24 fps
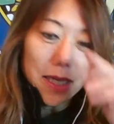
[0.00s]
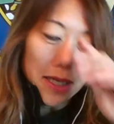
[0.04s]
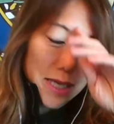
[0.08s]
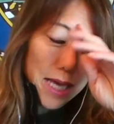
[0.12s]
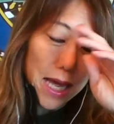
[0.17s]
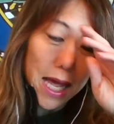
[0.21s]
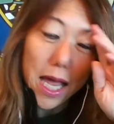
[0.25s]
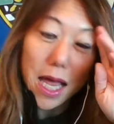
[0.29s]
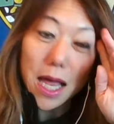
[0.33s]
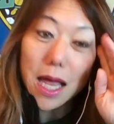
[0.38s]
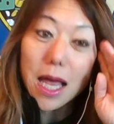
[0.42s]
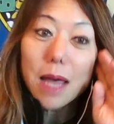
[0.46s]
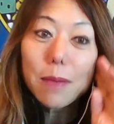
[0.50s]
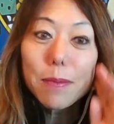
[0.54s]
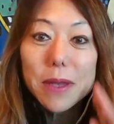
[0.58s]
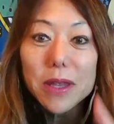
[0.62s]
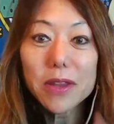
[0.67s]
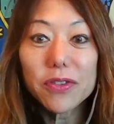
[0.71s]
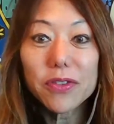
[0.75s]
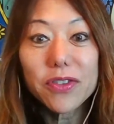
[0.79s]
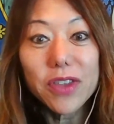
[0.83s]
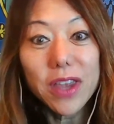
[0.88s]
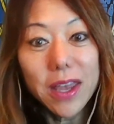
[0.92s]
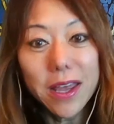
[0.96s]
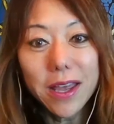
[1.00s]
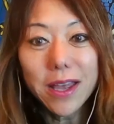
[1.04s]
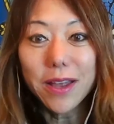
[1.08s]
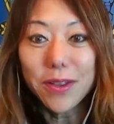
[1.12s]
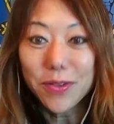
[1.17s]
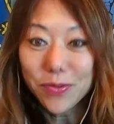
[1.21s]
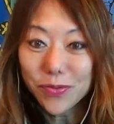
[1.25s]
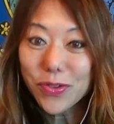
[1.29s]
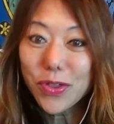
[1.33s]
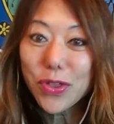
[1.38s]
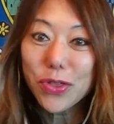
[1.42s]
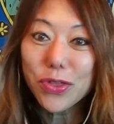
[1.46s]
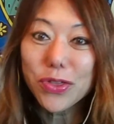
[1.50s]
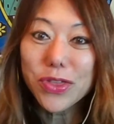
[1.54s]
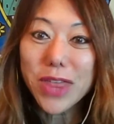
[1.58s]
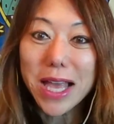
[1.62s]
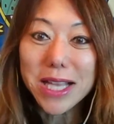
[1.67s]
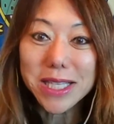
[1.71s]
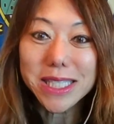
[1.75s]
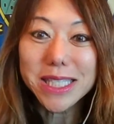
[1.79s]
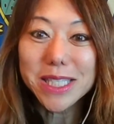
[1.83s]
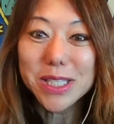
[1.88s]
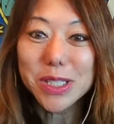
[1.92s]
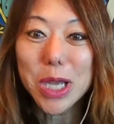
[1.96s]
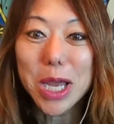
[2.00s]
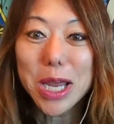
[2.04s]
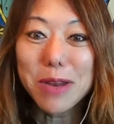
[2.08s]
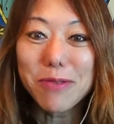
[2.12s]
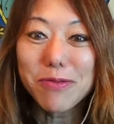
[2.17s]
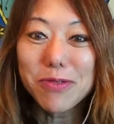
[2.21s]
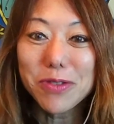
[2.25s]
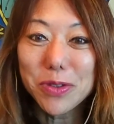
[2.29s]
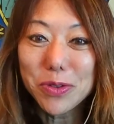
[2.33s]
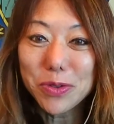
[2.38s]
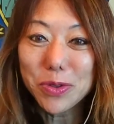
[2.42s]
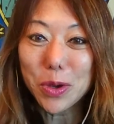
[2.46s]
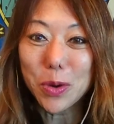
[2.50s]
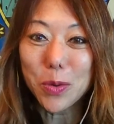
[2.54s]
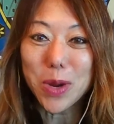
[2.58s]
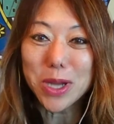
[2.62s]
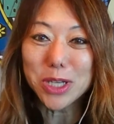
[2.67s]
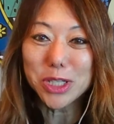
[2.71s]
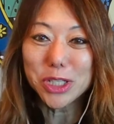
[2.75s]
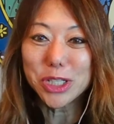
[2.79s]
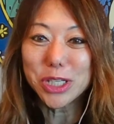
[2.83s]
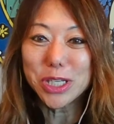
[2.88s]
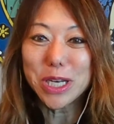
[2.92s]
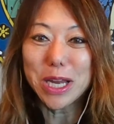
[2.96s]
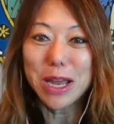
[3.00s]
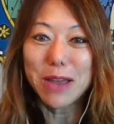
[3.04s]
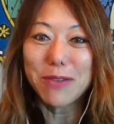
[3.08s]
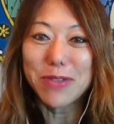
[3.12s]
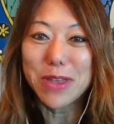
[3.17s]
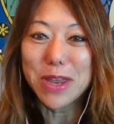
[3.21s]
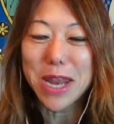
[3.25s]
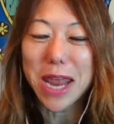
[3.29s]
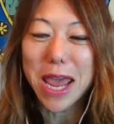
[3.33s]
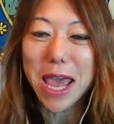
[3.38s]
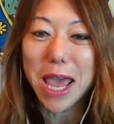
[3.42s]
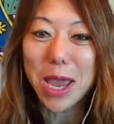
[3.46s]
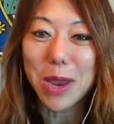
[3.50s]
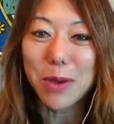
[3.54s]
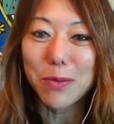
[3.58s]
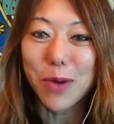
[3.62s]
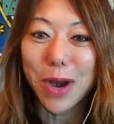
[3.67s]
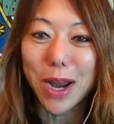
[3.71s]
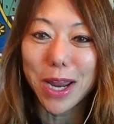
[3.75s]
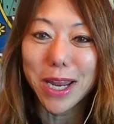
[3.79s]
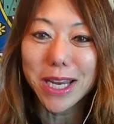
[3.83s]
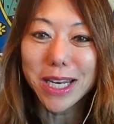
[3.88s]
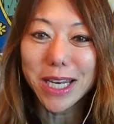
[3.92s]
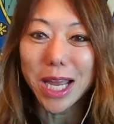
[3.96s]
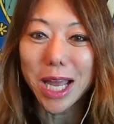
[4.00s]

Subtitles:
Yeah, I mean, that's kind of the question of the day, right?